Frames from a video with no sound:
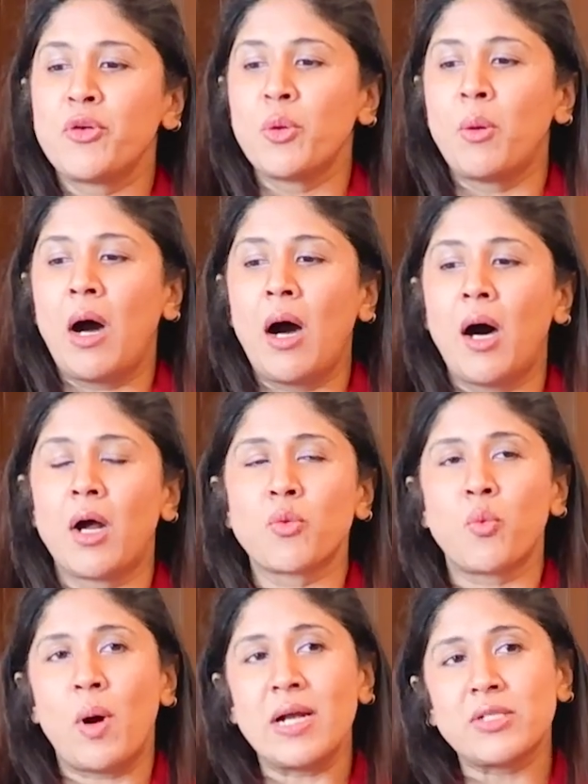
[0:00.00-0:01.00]
you are
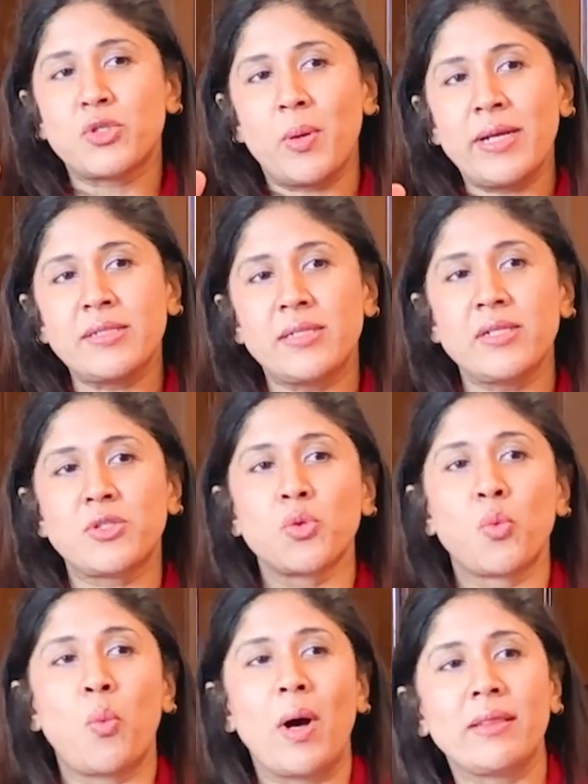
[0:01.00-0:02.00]
120 to
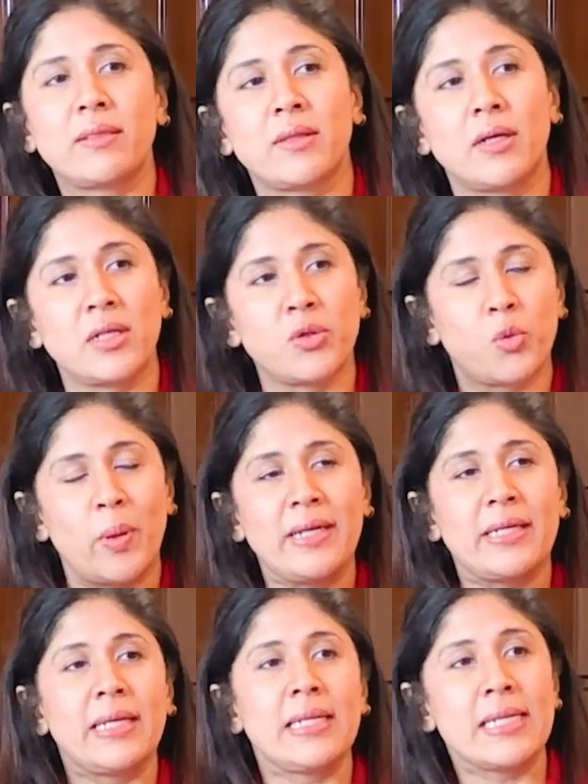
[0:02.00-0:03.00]

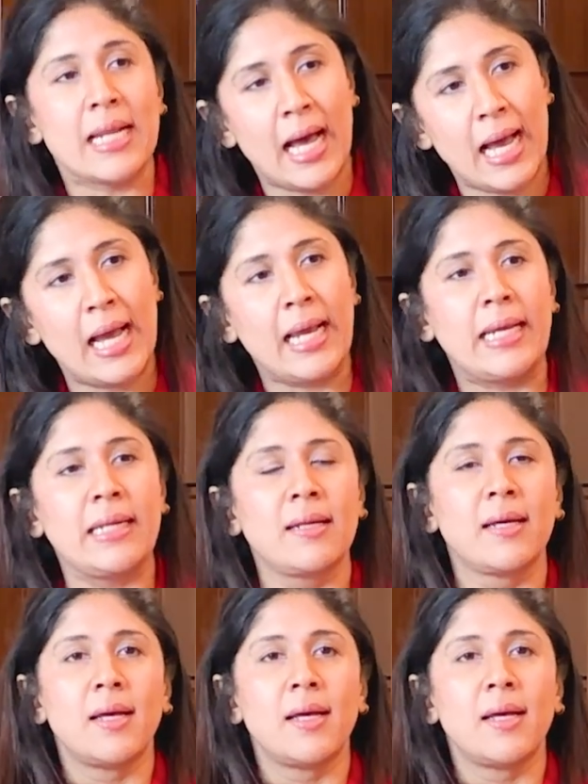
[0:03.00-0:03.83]
129,